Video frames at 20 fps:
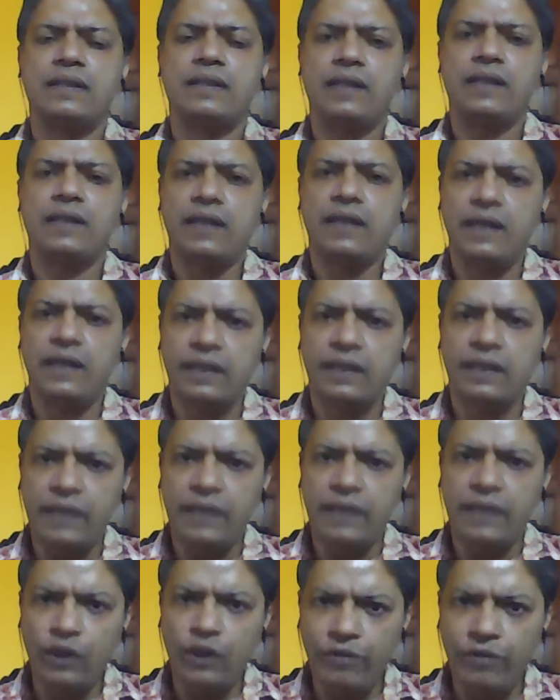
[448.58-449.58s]
an
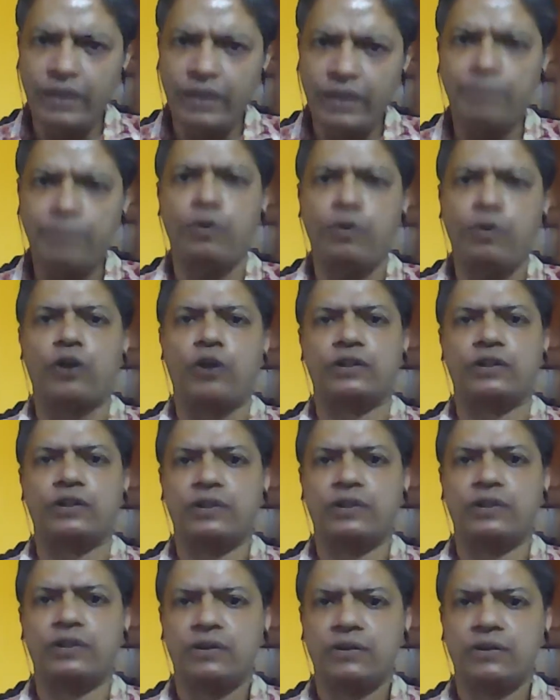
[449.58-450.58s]
innovative plot
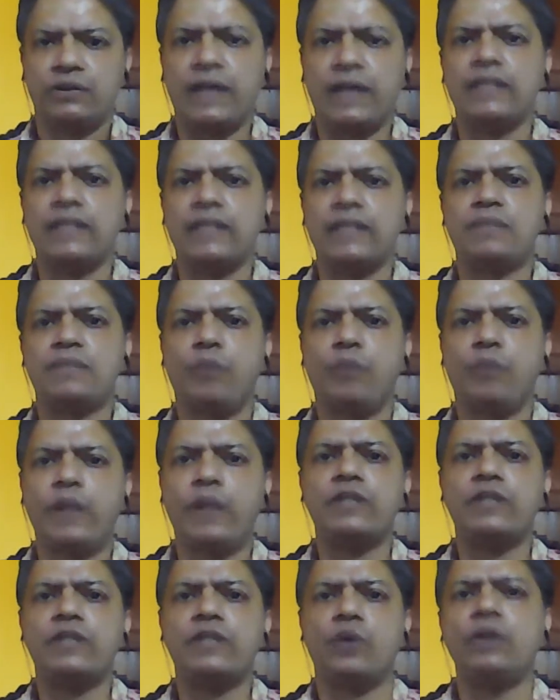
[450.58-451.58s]
that is poet's
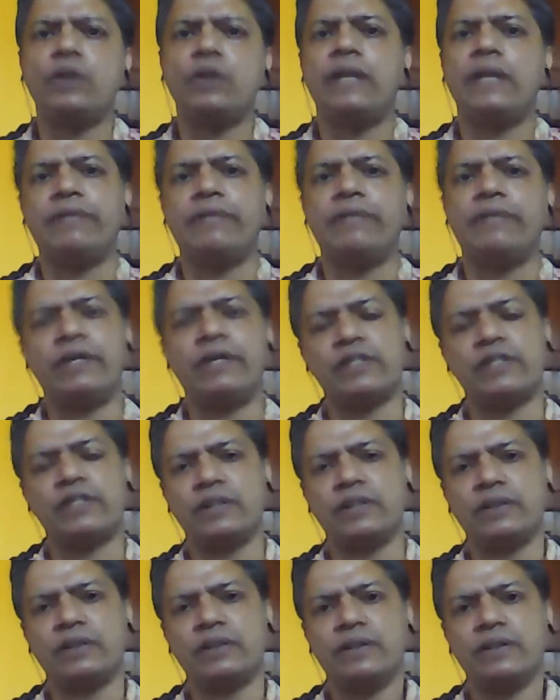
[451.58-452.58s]
own invention.
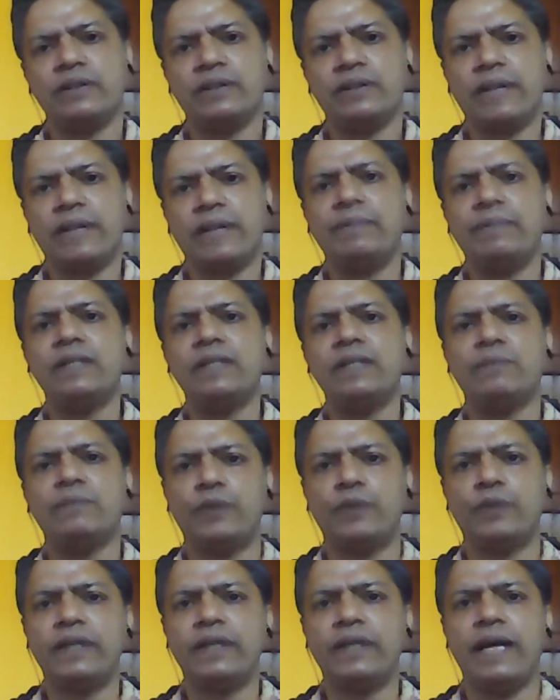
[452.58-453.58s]
That means the
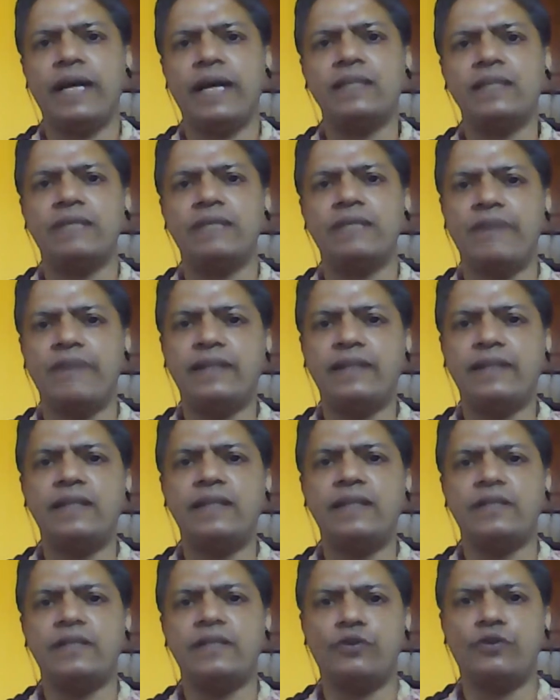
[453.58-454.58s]
poet has invented
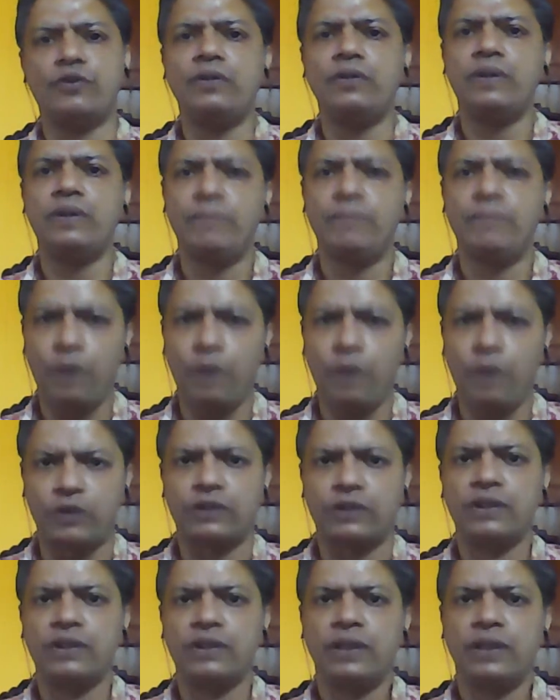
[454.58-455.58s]
his own plot,
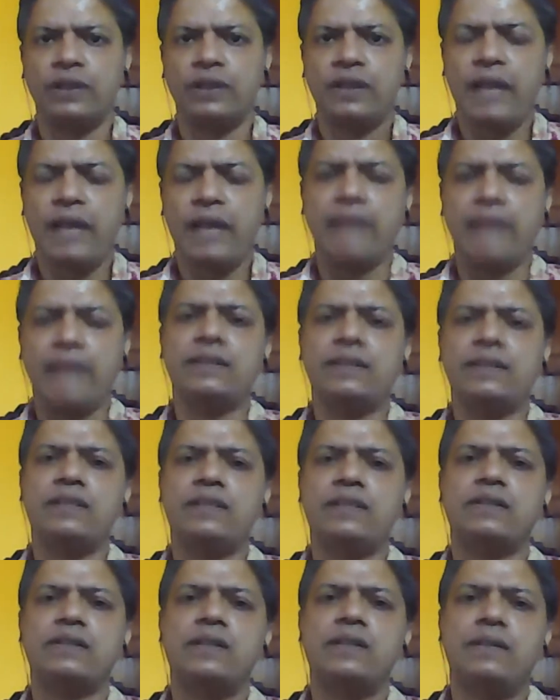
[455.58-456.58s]
and this
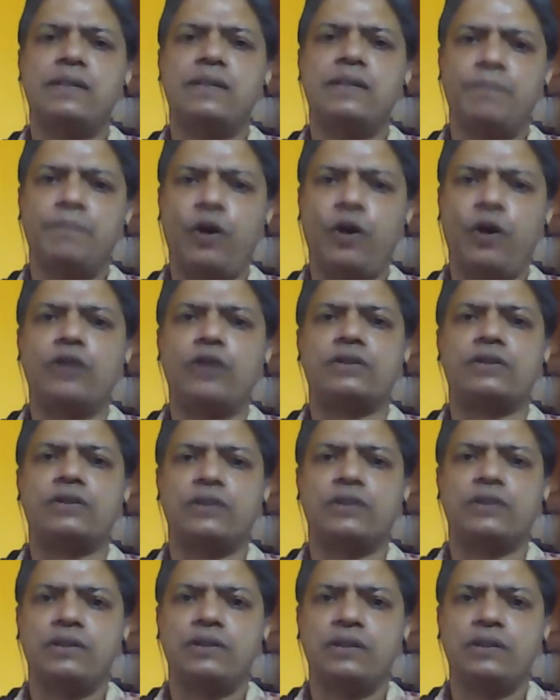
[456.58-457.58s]
plot
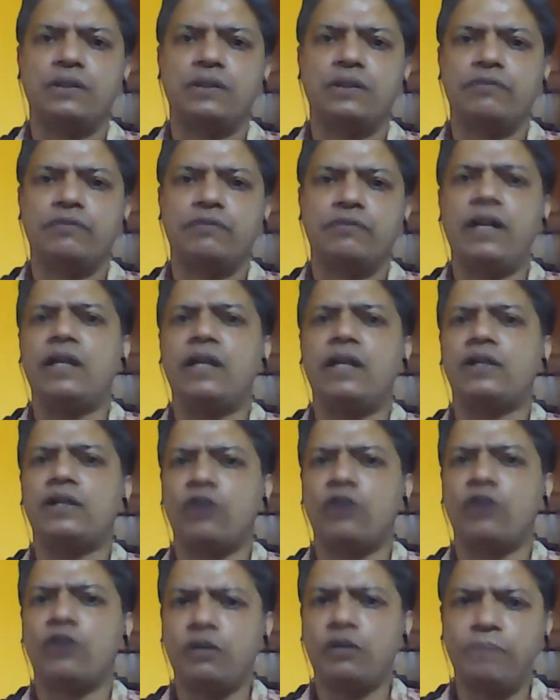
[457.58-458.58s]
will
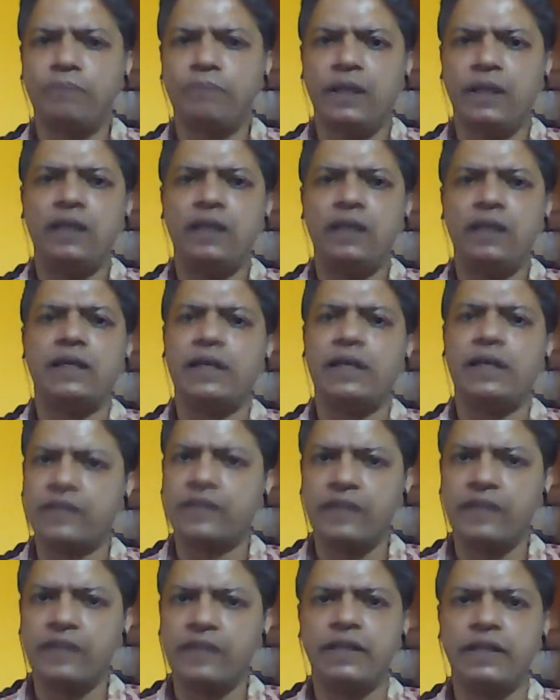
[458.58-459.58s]
not be
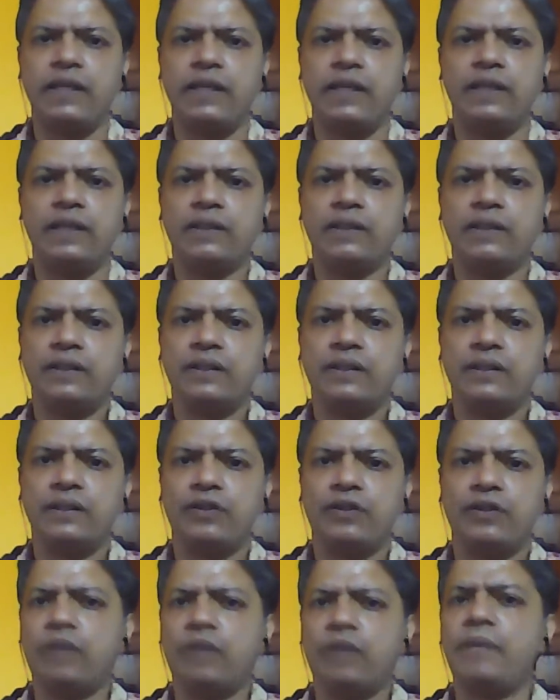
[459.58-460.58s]
legendary,
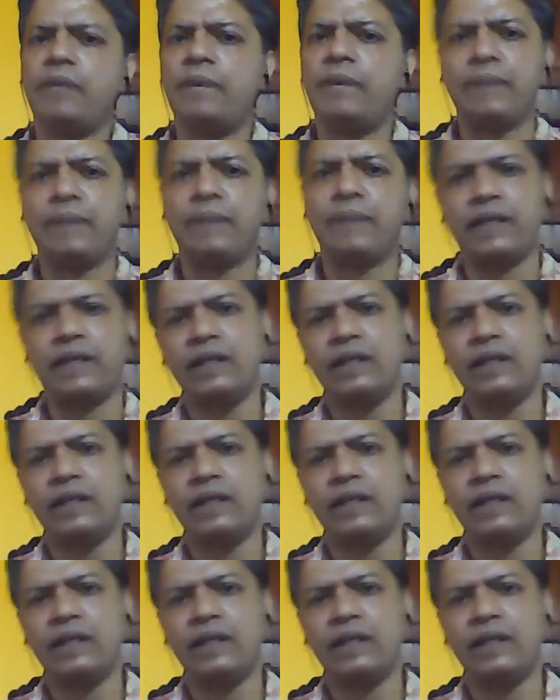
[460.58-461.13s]
not be epical,